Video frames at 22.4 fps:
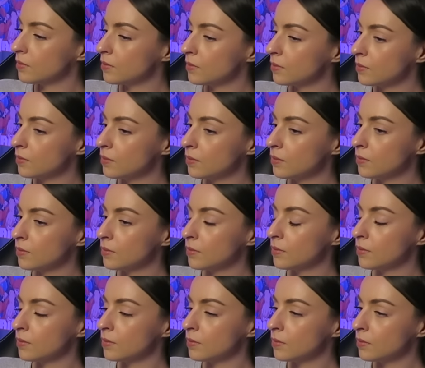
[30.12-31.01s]

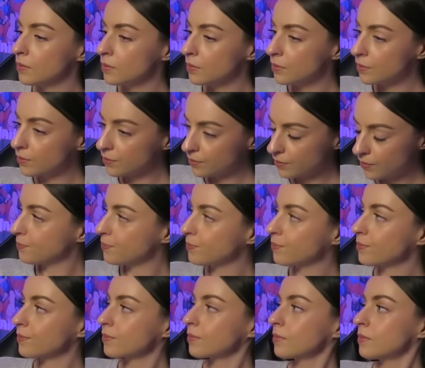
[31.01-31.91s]

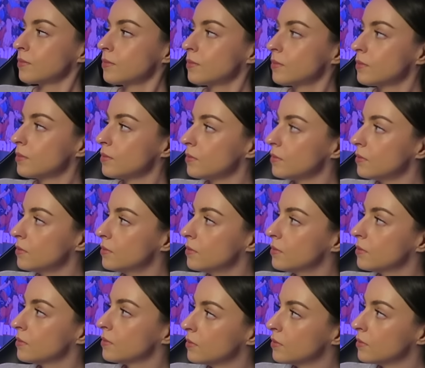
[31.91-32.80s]

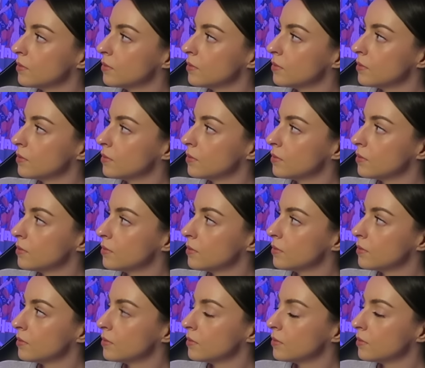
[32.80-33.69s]

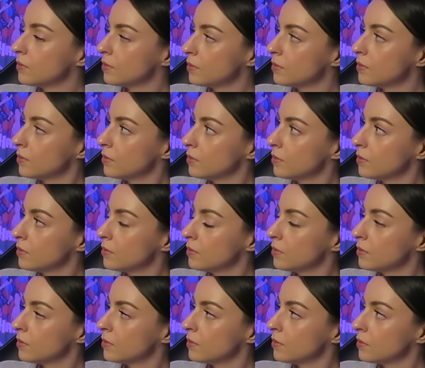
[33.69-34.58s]

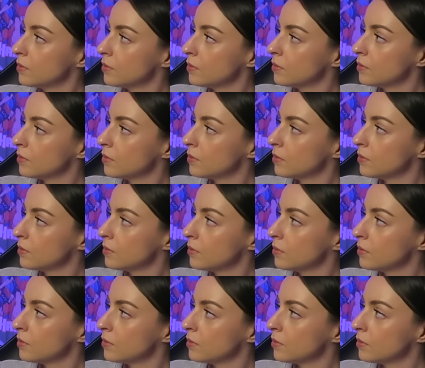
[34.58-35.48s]

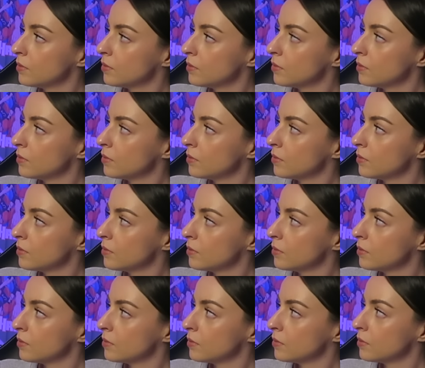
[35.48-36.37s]

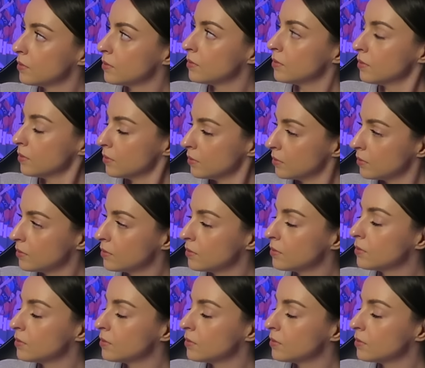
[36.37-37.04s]
(not speaking)